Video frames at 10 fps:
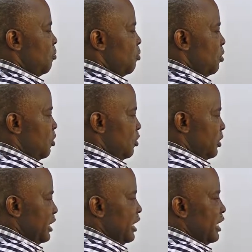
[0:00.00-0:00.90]

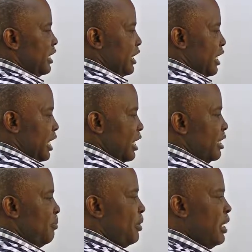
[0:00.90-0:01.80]
pulls the shared
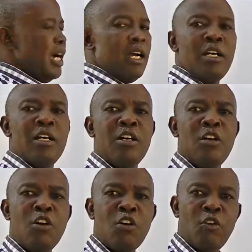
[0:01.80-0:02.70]
pair
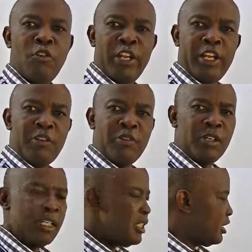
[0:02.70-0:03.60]
of
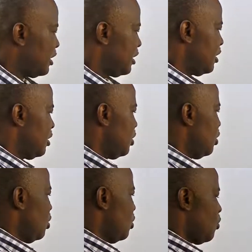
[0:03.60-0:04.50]
electrons
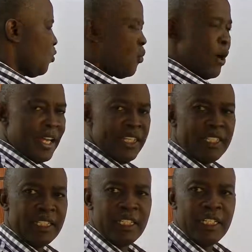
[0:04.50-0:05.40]

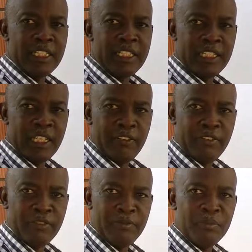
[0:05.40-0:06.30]
towards
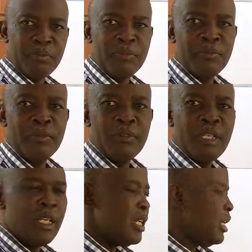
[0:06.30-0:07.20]
itself.
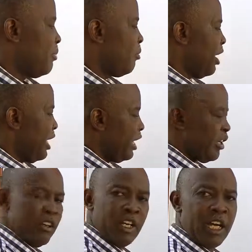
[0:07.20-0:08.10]
The more
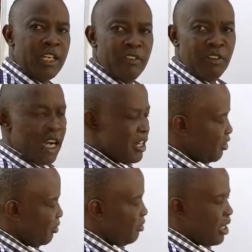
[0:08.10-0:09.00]
electronegative
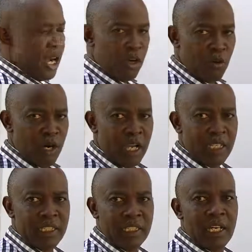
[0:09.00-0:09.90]
atom
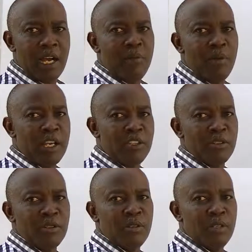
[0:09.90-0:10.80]
acquires a
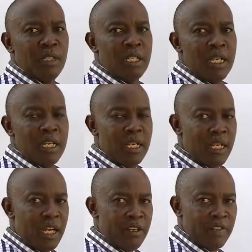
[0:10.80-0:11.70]
partial
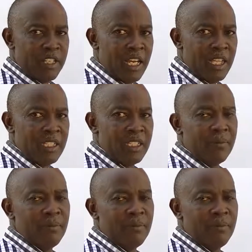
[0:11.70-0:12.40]
negative charge,